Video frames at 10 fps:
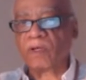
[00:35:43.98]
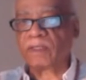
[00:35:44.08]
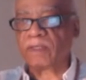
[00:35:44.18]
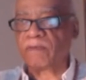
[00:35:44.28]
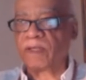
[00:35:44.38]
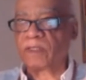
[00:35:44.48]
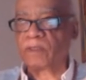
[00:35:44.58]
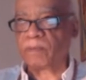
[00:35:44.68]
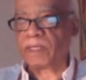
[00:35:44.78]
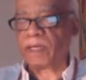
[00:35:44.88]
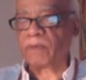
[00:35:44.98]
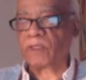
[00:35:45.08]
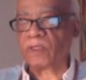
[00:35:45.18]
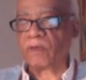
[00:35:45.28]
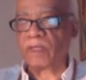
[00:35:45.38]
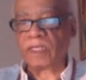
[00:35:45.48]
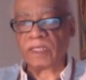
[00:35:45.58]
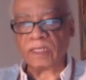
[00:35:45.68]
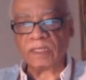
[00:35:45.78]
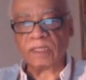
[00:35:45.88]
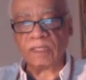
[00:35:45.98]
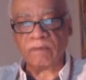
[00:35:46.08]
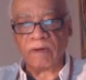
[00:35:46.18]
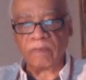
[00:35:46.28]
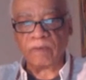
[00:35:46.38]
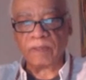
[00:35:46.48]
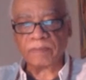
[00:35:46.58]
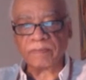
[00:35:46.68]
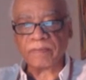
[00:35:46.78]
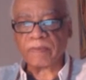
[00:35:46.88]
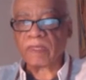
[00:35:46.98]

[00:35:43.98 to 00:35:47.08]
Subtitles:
root cause event to be able to know that it is the right one.